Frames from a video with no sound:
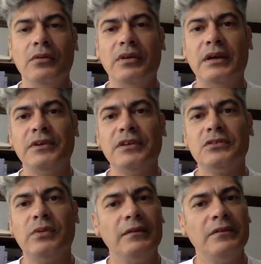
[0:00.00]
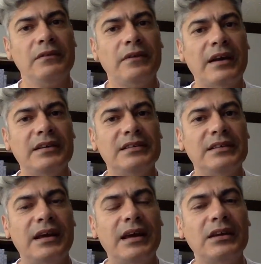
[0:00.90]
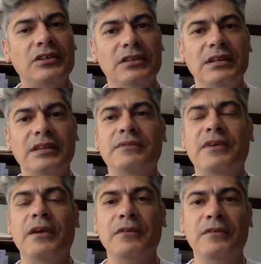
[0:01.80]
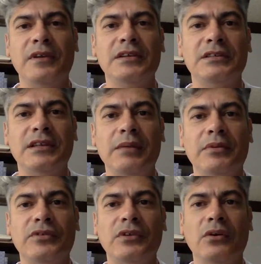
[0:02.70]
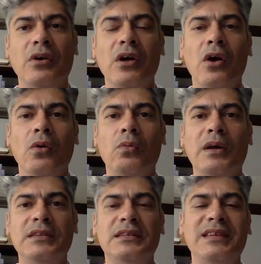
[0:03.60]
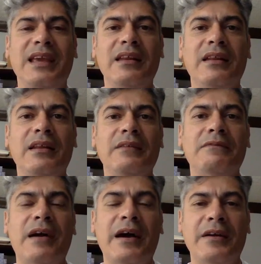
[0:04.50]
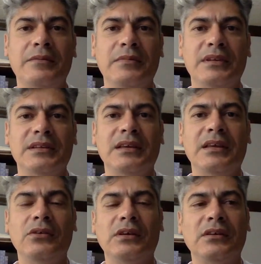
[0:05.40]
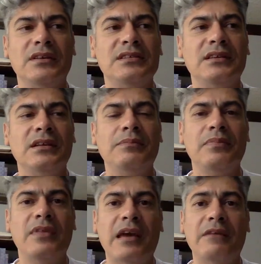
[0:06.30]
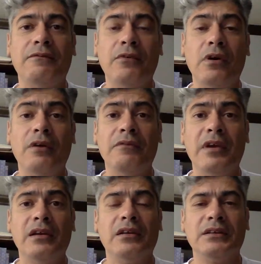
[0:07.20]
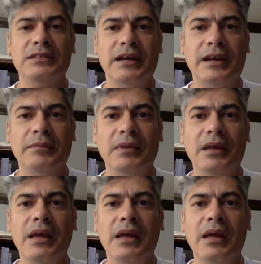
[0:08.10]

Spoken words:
With African swine fever virus, it actually is very, very stable. So once it's in an environment, you can consider it there for a very long time.